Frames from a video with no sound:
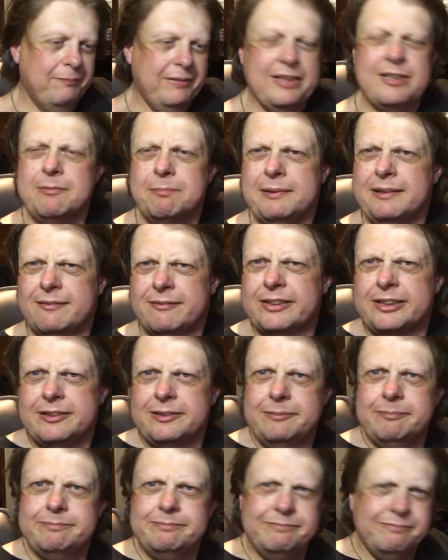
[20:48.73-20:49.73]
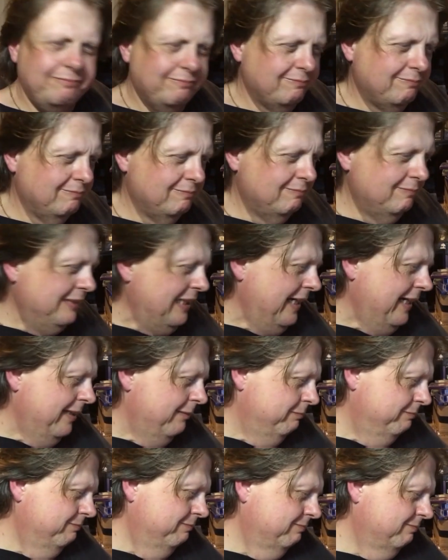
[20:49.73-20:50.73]
It's a bit of a... Yeah,
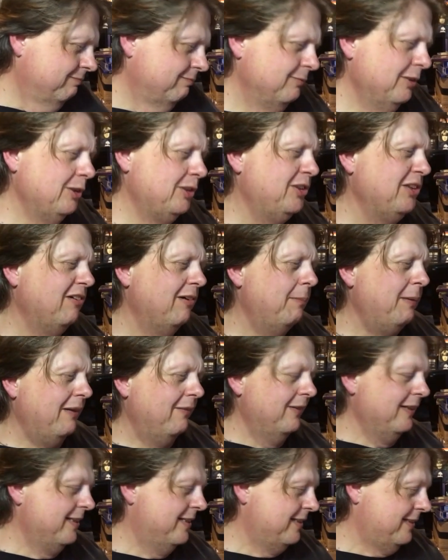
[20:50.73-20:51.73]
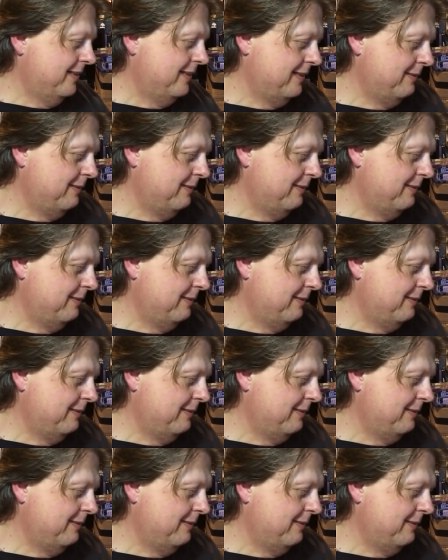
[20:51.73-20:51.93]
not sure about this.